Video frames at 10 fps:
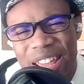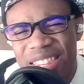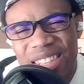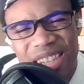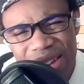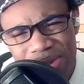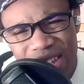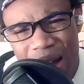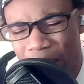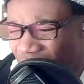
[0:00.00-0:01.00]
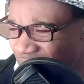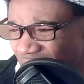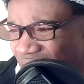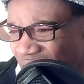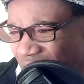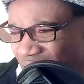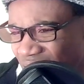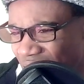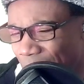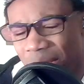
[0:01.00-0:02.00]
at the same time, I think this is
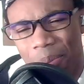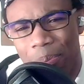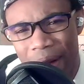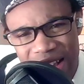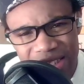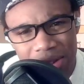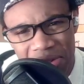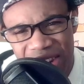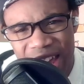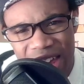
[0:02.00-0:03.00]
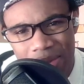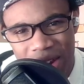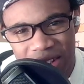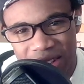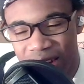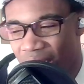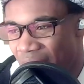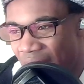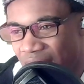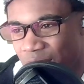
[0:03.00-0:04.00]
some of the best 3D animation
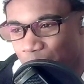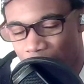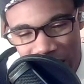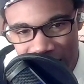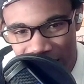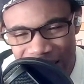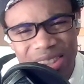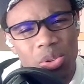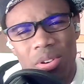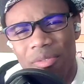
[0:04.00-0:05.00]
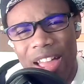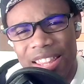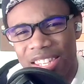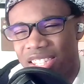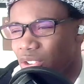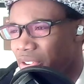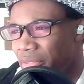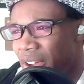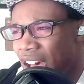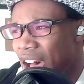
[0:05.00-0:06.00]
has been in sort of like this sort
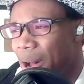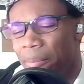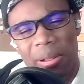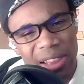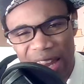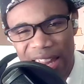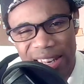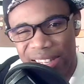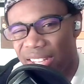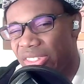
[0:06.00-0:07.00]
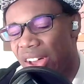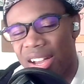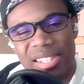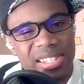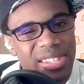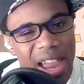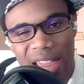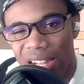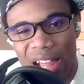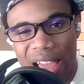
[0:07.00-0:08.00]
of plain, not
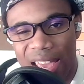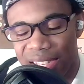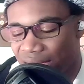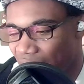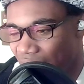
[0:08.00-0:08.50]
stylized